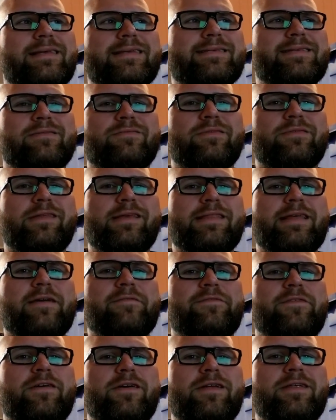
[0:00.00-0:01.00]
isn't really
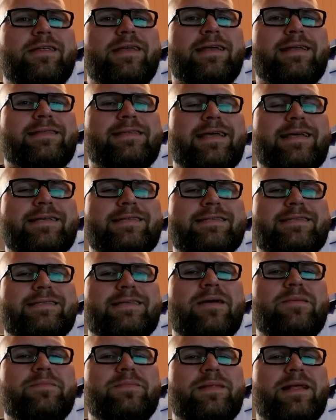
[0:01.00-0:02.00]
that fun it
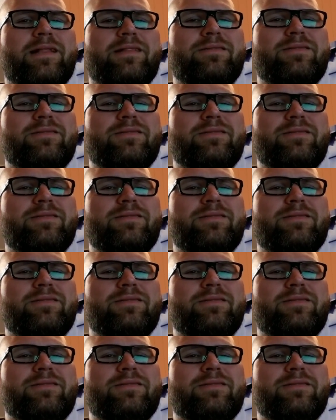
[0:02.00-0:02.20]
takes some